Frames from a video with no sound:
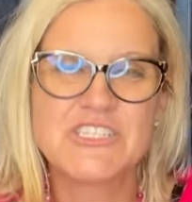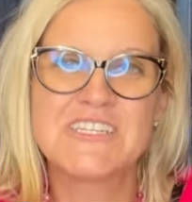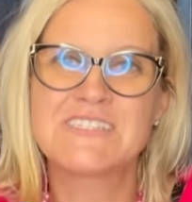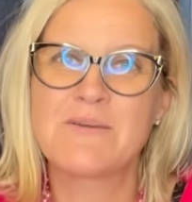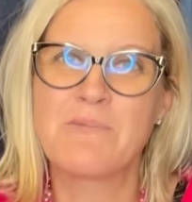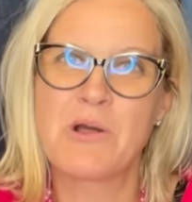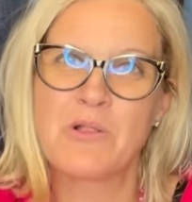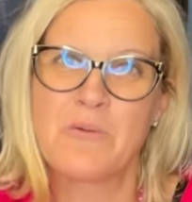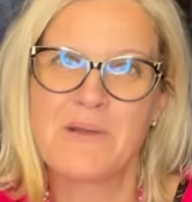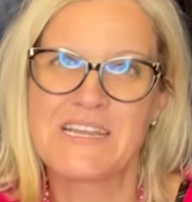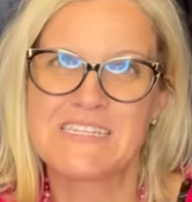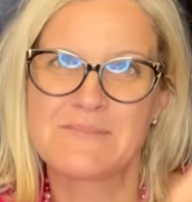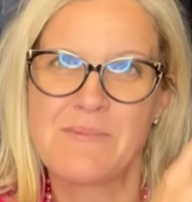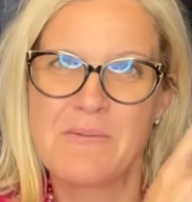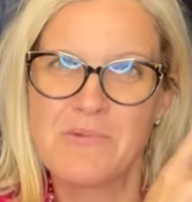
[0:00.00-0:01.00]
She's a Bolo
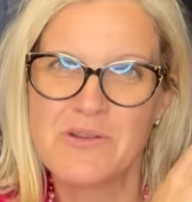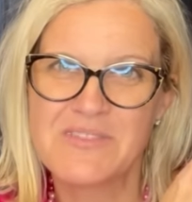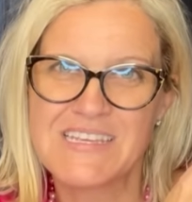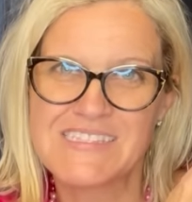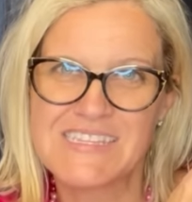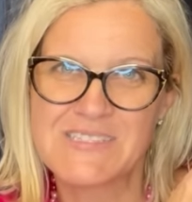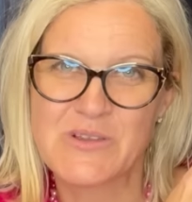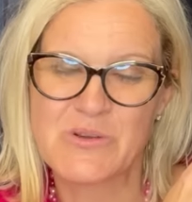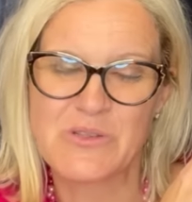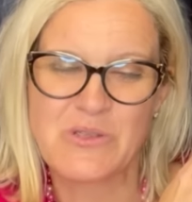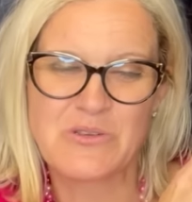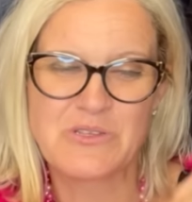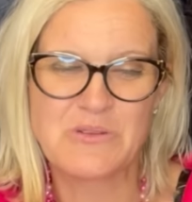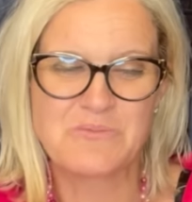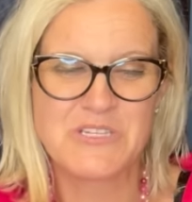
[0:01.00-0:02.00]
Buddies member. This is her
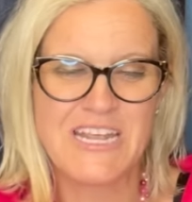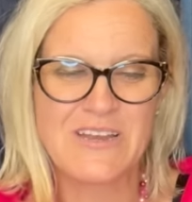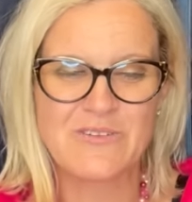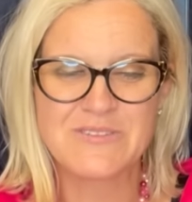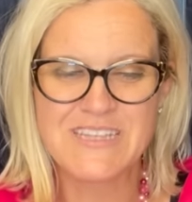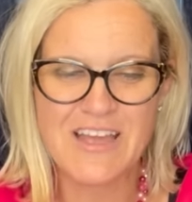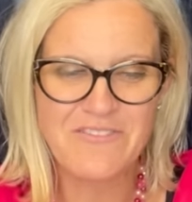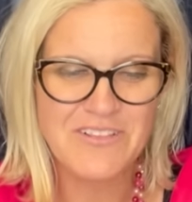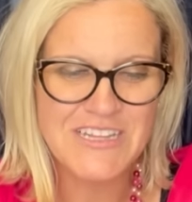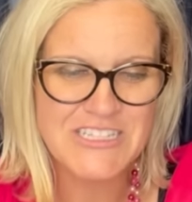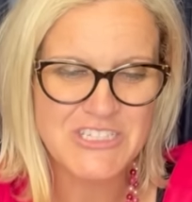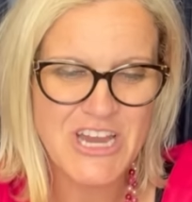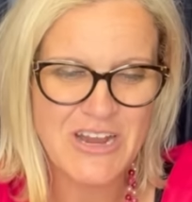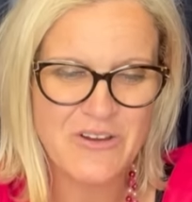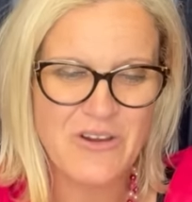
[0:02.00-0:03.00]
YouTube channel. Definitely
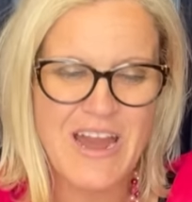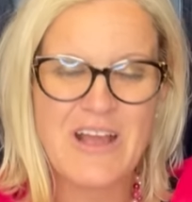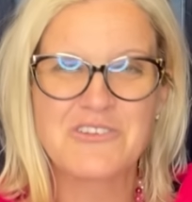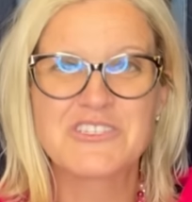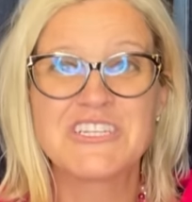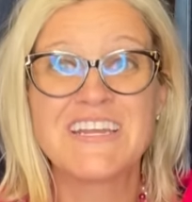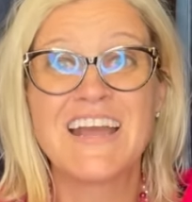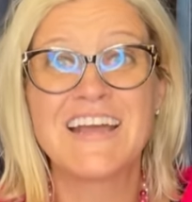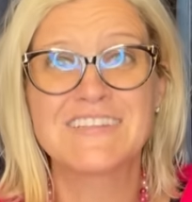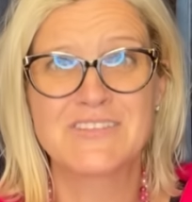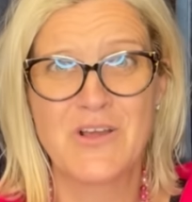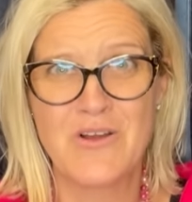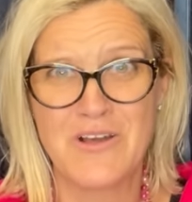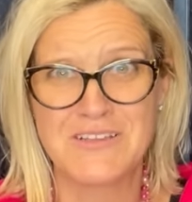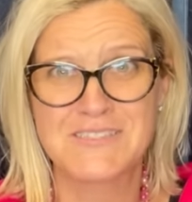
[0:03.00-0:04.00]
check her out. She has
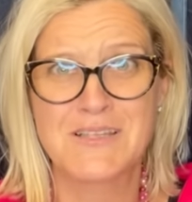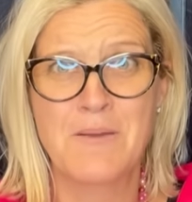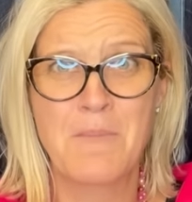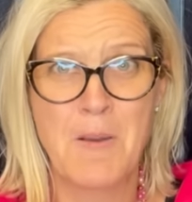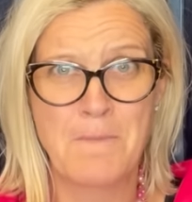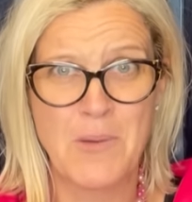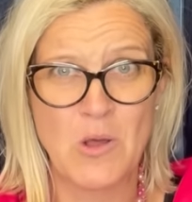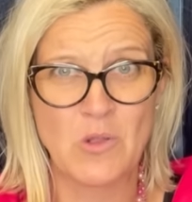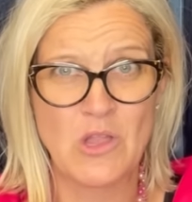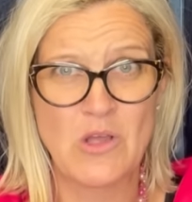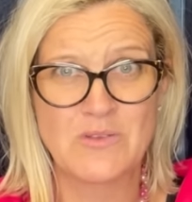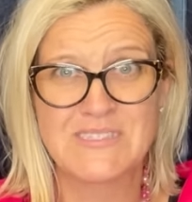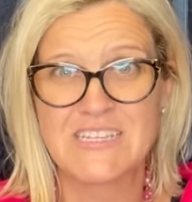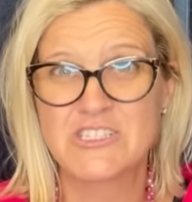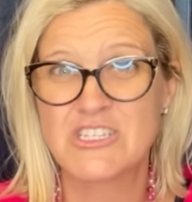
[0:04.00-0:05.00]
awesome
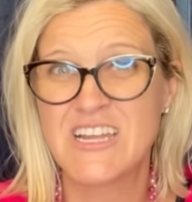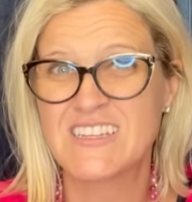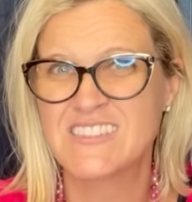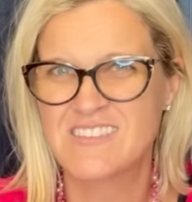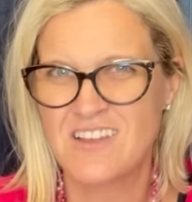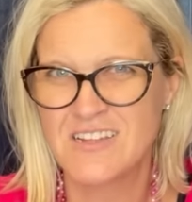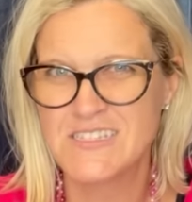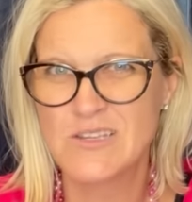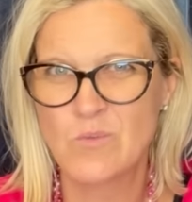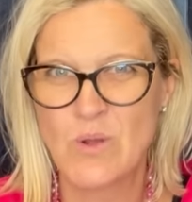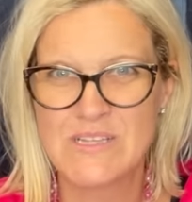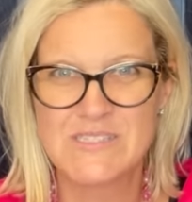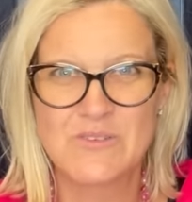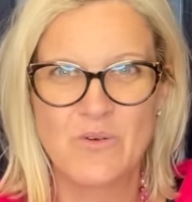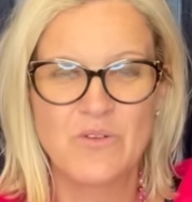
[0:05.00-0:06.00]
bolos and she has tons of
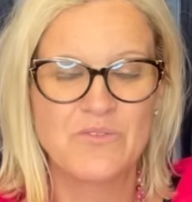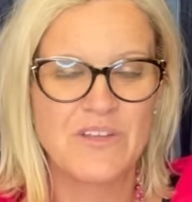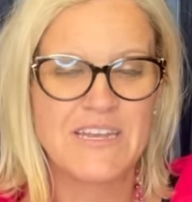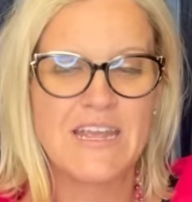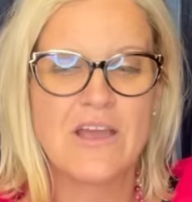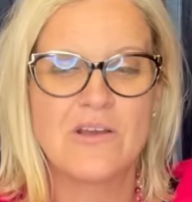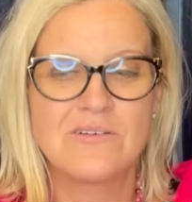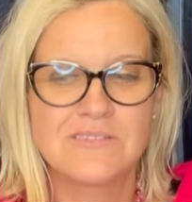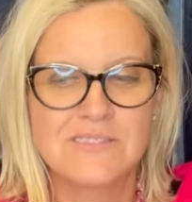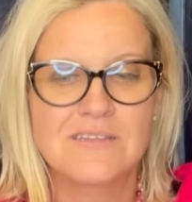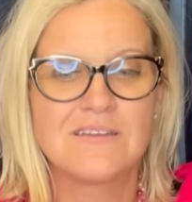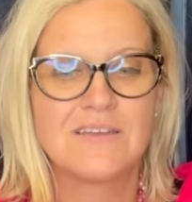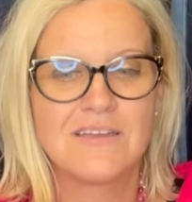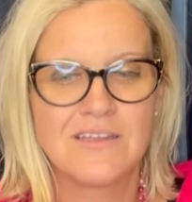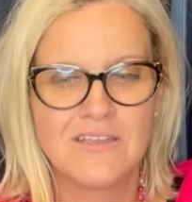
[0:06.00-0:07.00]
what sold videos
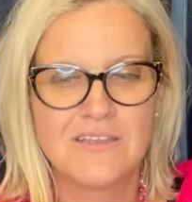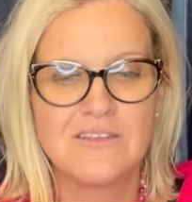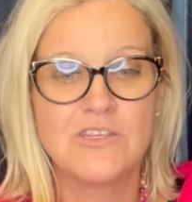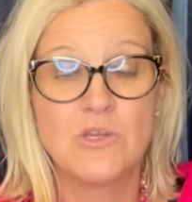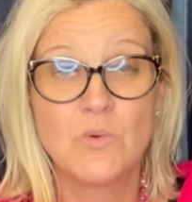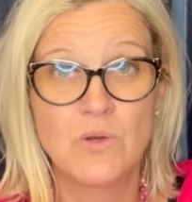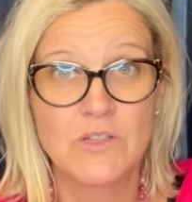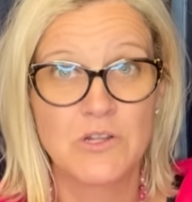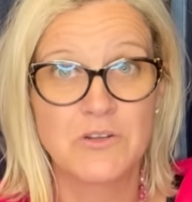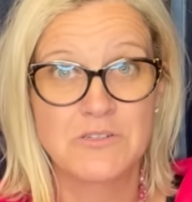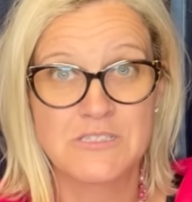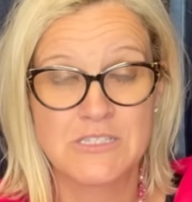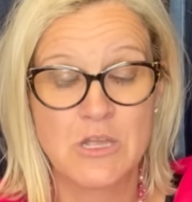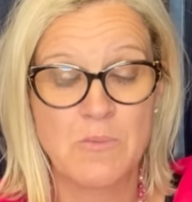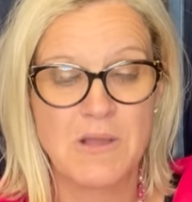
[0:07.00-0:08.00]
you will
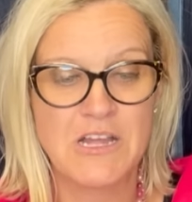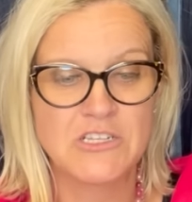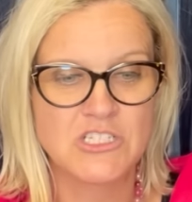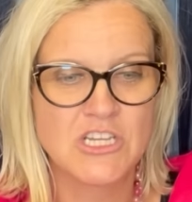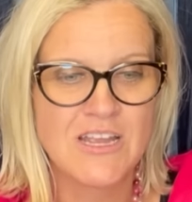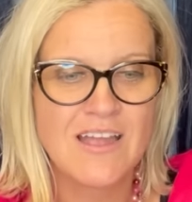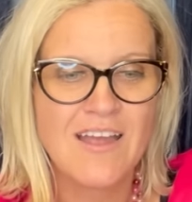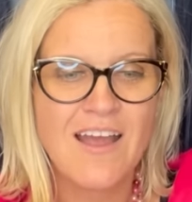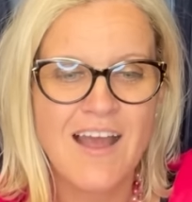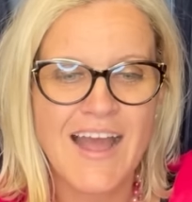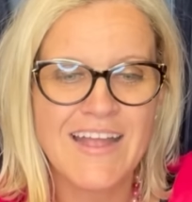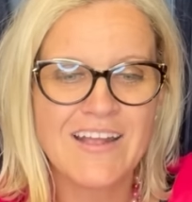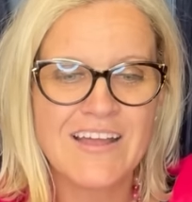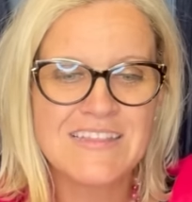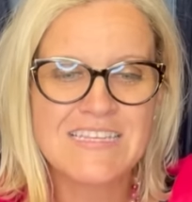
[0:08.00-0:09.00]
learn so much.
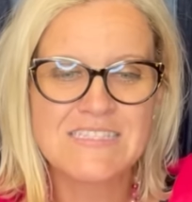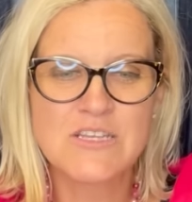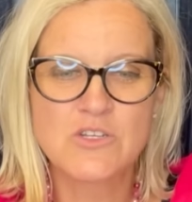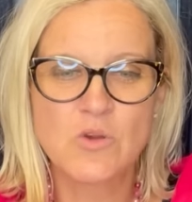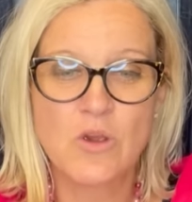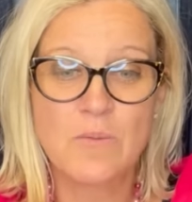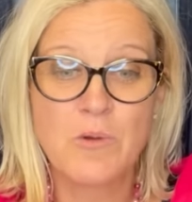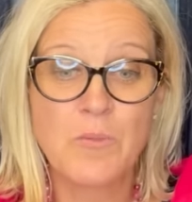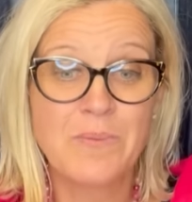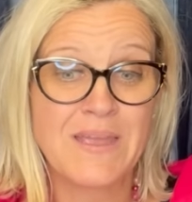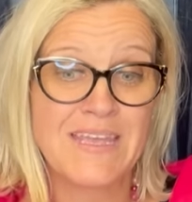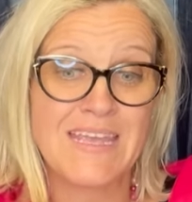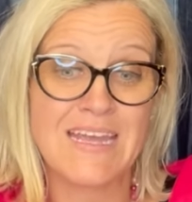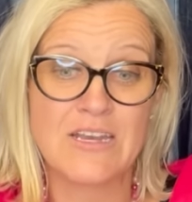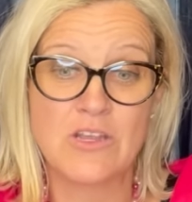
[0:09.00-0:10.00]
I got this adorable
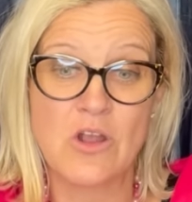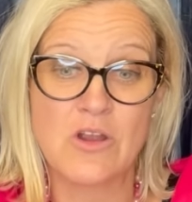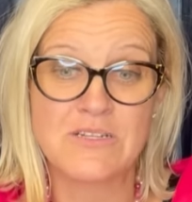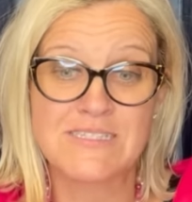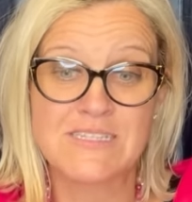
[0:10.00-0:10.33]
piggy at a yard